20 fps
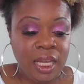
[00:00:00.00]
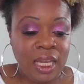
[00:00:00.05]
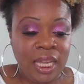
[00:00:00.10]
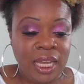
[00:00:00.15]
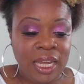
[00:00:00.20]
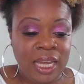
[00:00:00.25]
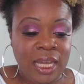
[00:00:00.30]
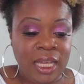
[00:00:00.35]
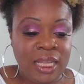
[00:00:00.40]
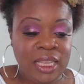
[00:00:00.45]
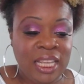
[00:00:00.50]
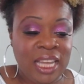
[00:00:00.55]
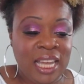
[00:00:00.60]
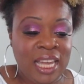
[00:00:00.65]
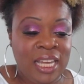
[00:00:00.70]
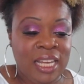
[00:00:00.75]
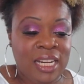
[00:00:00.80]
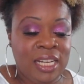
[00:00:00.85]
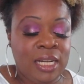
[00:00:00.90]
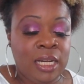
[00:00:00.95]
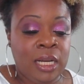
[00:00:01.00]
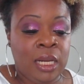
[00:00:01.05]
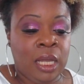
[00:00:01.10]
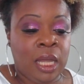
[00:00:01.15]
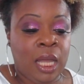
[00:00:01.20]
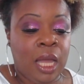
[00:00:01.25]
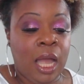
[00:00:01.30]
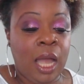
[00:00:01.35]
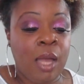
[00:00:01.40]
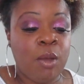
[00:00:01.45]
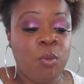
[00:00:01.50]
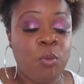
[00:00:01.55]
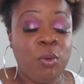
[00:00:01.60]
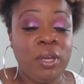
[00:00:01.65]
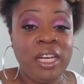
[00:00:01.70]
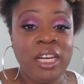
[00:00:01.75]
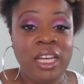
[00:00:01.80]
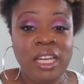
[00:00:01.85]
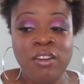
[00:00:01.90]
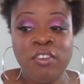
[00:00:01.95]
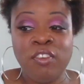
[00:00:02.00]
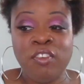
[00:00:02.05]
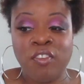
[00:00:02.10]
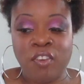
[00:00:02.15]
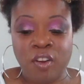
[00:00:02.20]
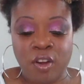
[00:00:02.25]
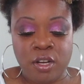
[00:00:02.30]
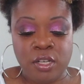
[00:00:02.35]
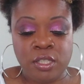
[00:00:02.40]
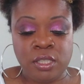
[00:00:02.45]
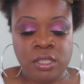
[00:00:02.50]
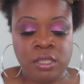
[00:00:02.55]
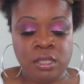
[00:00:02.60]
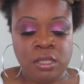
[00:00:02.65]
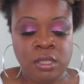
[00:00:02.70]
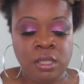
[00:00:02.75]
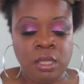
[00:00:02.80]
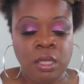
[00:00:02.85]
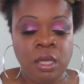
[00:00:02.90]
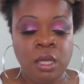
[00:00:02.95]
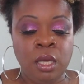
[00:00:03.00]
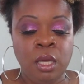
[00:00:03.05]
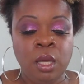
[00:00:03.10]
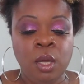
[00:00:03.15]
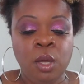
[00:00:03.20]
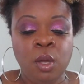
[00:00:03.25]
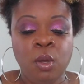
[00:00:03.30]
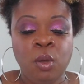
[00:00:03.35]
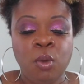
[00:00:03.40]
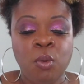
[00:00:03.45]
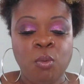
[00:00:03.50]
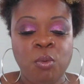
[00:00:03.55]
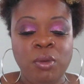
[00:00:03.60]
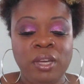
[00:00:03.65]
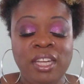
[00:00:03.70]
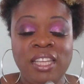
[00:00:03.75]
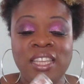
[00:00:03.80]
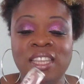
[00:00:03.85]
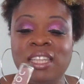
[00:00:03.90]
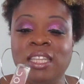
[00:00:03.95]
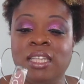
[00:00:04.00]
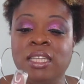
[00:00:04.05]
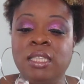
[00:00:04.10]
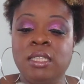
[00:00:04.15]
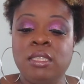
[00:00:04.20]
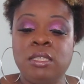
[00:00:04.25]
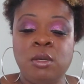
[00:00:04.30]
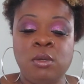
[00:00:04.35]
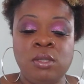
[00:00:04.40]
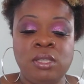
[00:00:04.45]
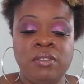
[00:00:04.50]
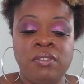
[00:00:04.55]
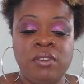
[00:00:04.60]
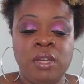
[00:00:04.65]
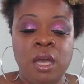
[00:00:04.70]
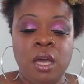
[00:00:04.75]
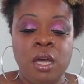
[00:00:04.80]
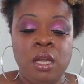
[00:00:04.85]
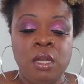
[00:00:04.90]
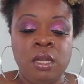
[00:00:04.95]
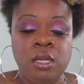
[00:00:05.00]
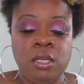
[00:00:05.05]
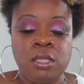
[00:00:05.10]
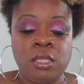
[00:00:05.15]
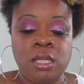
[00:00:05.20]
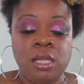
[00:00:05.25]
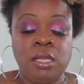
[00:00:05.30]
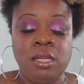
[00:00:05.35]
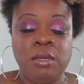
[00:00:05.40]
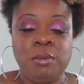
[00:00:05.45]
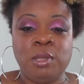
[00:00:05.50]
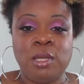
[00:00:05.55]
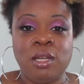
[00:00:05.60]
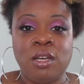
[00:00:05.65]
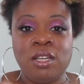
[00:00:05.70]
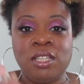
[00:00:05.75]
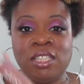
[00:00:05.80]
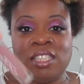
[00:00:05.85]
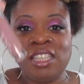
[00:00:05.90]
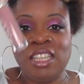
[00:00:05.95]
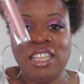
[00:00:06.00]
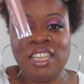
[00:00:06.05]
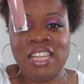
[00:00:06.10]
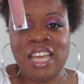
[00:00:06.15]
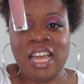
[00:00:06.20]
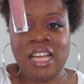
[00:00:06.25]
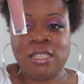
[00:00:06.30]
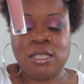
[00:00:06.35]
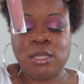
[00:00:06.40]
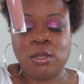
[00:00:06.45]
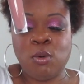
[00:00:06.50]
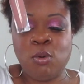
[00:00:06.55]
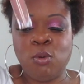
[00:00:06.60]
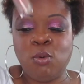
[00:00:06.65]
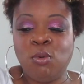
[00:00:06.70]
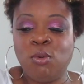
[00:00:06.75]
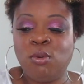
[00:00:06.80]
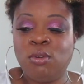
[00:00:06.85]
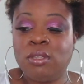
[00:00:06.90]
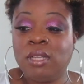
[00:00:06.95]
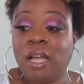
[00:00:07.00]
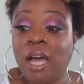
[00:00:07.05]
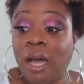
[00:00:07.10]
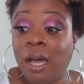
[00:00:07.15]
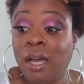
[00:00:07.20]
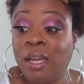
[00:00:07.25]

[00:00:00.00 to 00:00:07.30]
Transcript: And then I went in first with the Dose of Colors lip gloss, and that's cool.